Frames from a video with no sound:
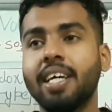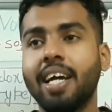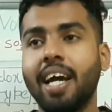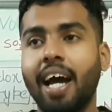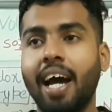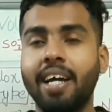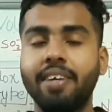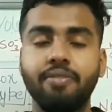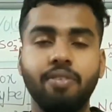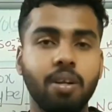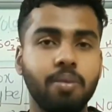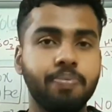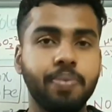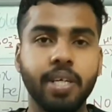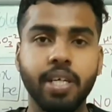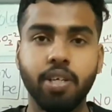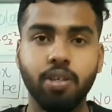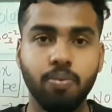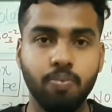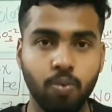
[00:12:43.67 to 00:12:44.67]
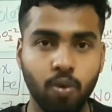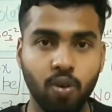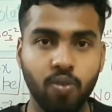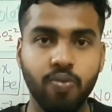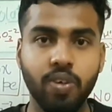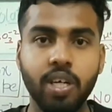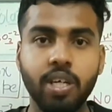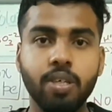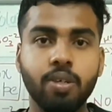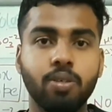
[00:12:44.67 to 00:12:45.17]
and we'll bring you more
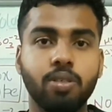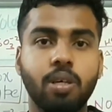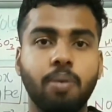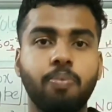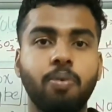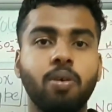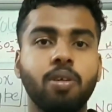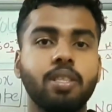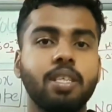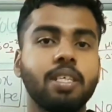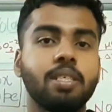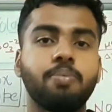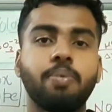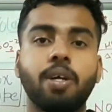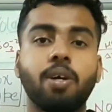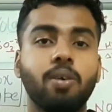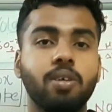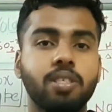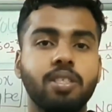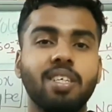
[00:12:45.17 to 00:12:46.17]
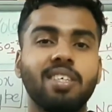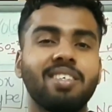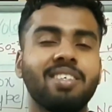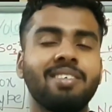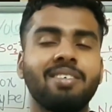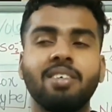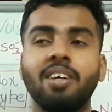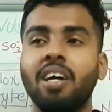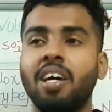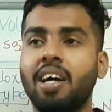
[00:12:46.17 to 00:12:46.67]
videos upon this,
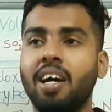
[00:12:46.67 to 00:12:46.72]
because